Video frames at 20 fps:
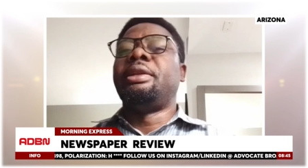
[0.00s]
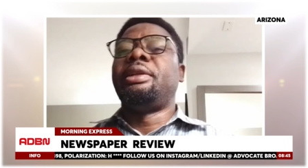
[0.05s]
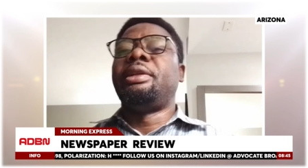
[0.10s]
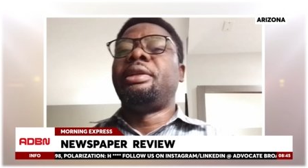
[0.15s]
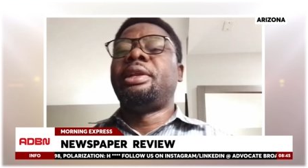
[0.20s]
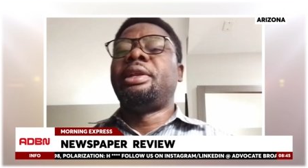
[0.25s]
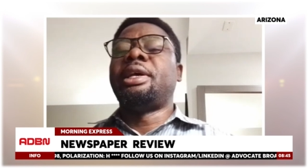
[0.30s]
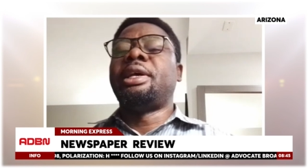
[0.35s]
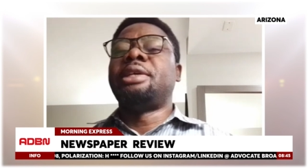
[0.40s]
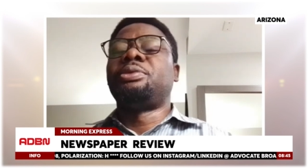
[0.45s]

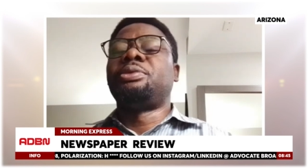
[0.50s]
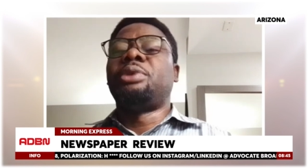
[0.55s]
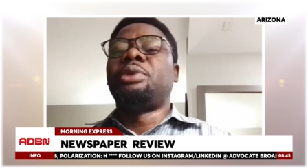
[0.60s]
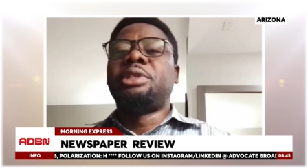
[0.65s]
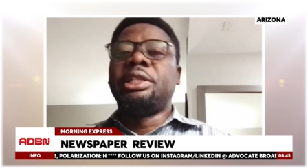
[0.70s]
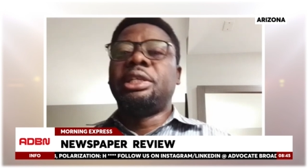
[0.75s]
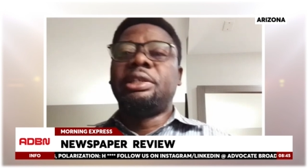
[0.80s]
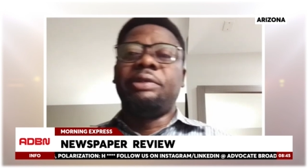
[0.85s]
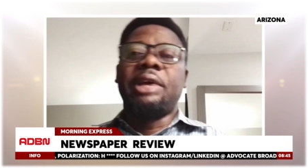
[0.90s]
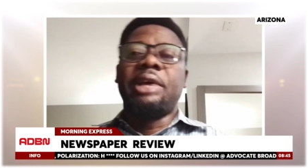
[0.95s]
There's what
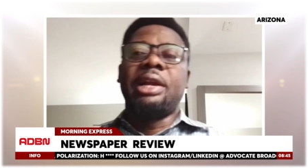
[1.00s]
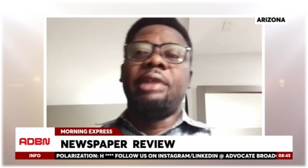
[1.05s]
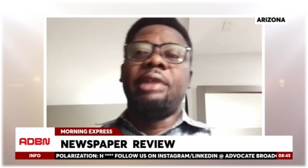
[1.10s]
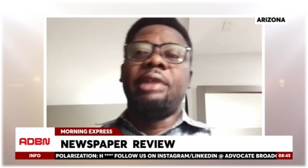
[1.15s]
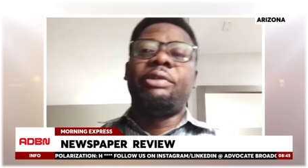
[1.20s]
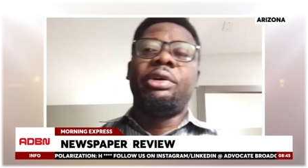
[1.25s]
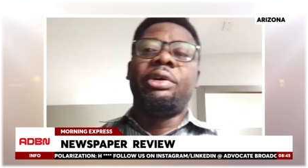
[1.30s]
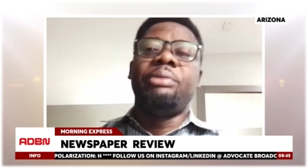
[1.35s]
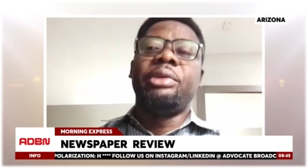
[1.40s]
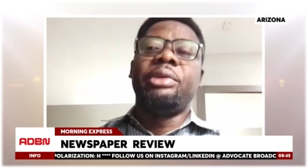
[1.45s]
Chief
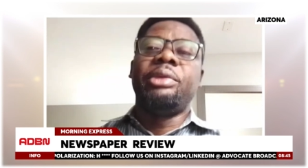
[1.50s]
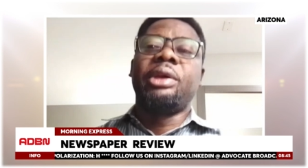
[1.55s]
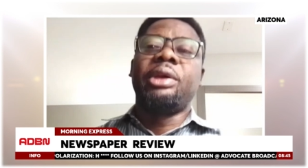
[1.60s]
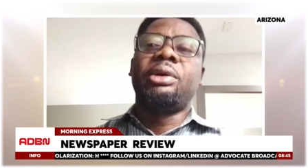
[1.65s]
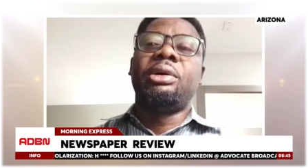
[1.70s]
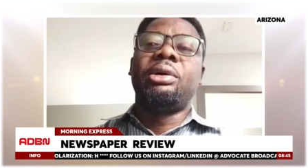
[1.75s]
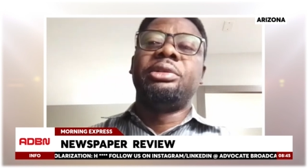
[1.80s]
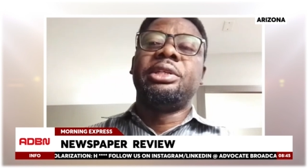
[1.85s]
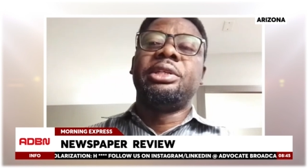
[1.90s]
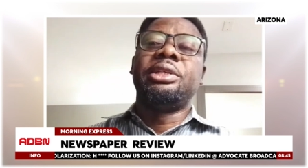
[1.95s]
Ganefami
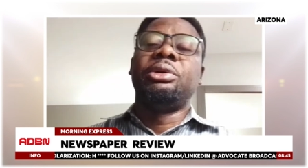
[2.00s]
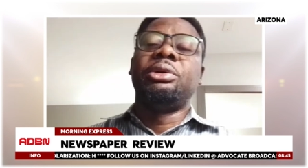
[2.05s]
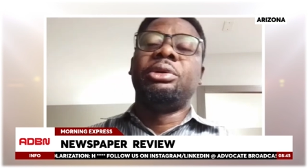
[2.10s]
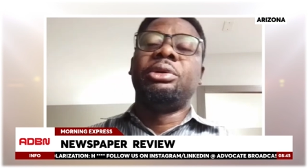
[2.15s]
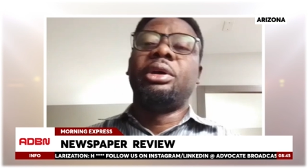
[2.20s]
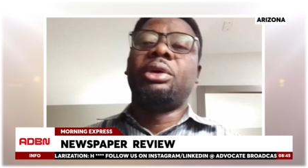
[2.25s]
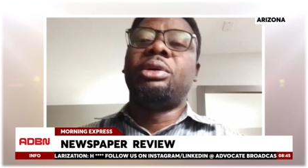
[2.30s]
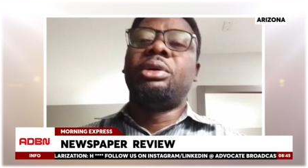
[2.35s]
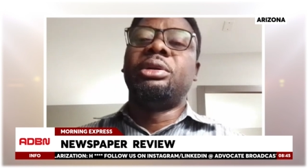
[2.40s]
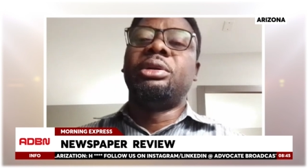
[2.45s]
calls Idoko,
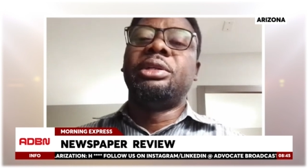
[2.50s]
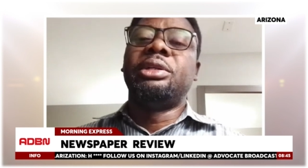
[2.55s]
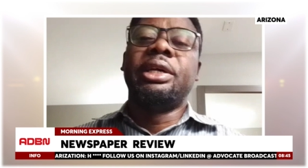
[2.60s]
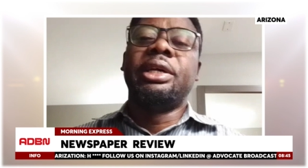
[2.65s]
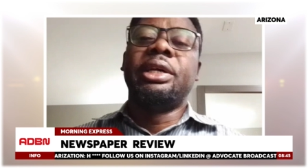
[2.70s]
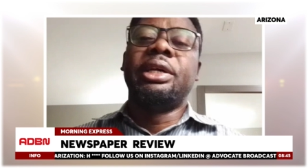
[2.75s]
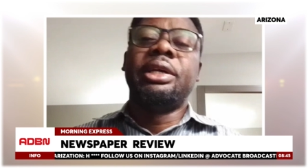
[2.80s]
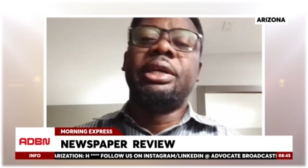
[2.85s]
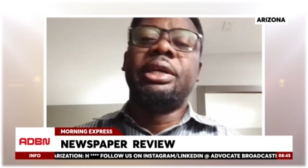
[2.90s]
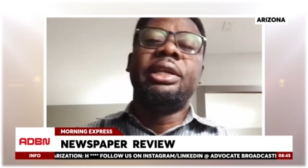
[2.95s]
called the uh,
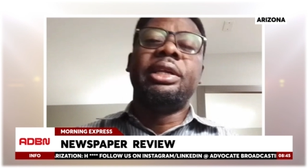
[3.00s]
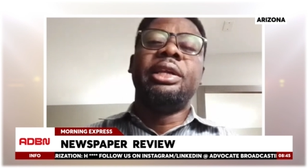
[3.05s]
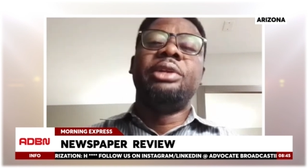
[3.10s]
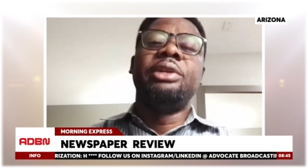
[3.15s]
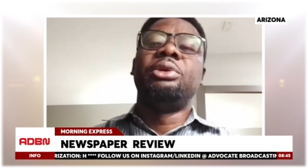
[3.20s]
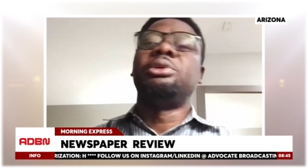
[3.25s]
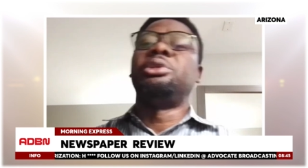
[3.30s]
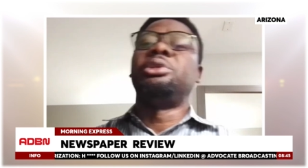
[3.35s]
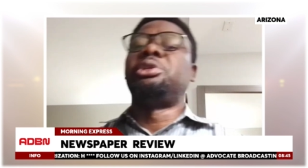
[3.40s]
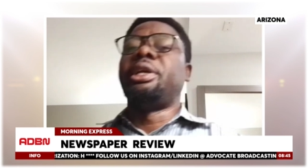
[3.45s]

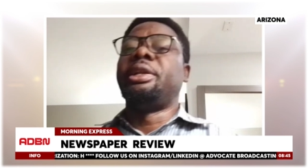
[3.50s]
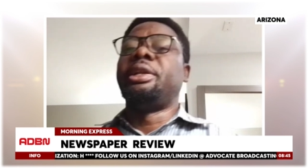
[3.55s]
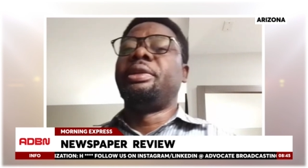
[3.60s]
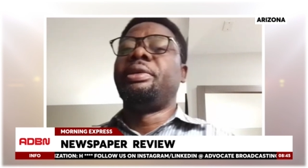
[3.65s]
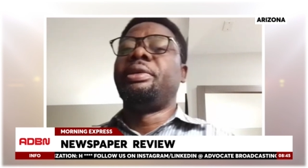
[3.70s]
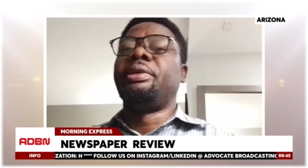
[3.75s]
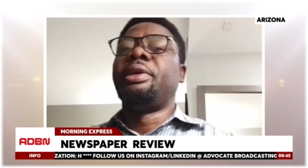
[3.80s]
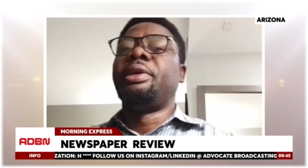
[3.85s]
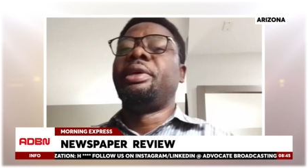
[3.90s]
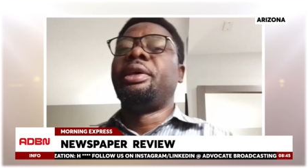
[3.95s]
Idoko trained.
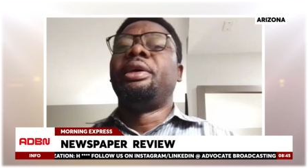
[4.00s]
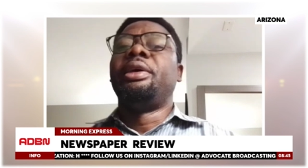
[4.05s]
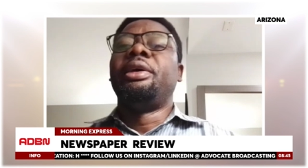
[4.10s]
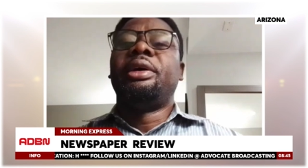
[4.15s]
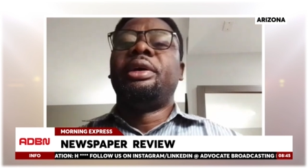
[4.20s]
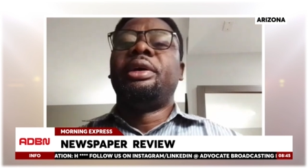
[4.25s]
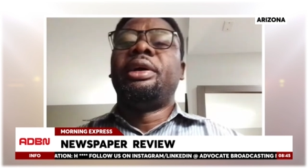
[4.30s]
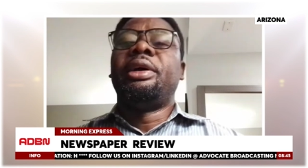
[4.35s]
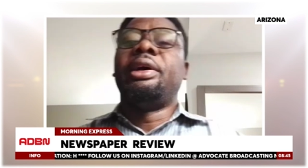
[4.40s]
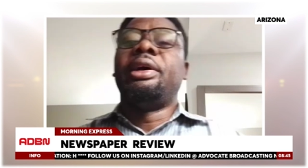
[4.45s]

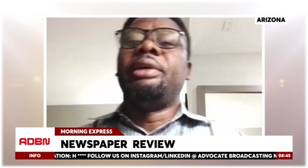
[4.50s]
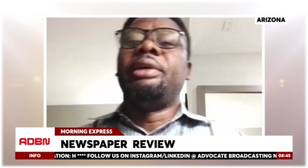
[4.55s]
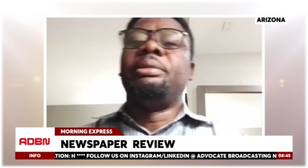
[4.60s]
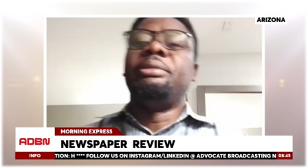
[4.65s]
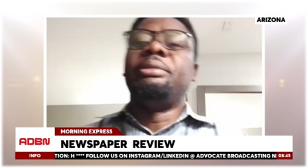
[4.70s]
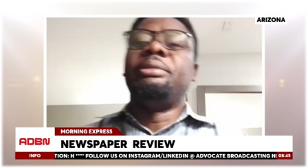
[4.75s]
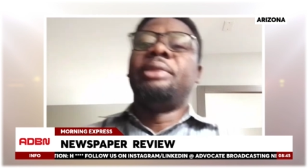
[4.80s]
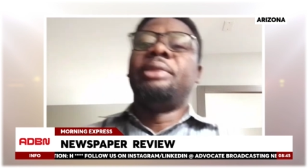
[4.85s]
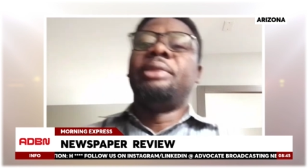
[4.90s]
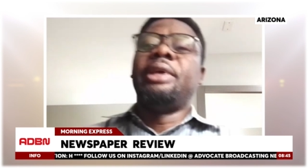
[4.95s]
Um,
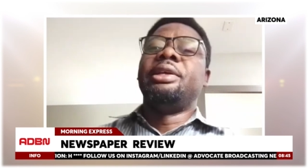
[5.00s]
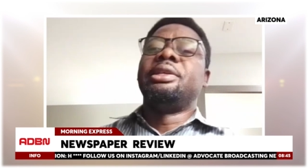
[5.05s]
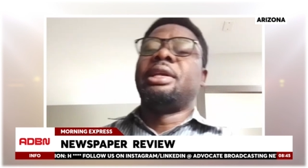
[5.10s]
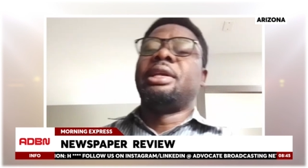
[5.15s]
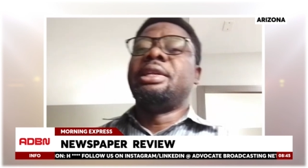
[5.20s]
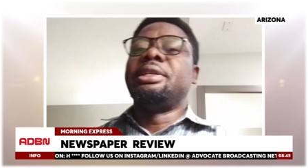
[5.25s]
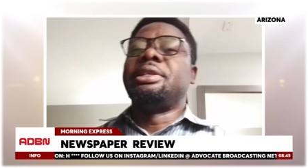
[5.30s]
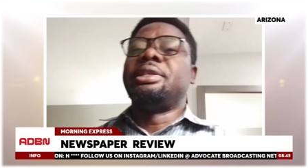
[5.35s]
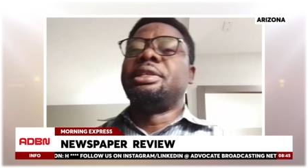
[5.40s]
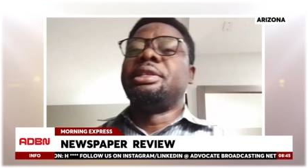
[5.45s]
his
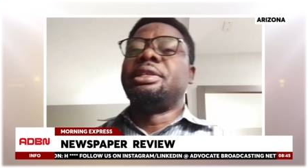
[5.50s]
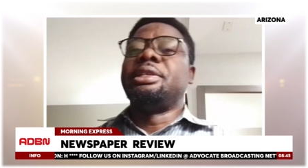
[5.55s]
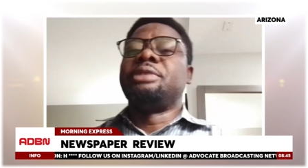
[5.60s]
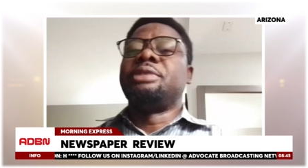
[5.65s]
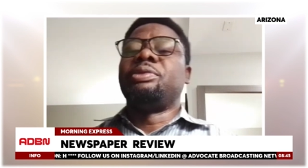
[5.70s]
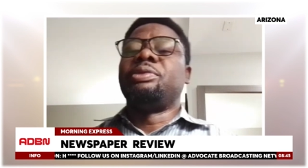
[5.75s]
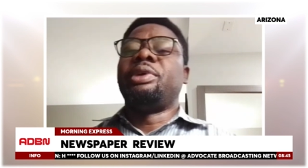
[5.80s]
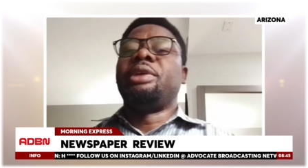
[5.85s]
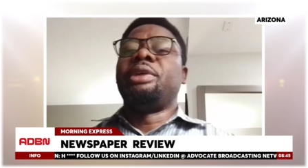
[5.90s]
analysis when he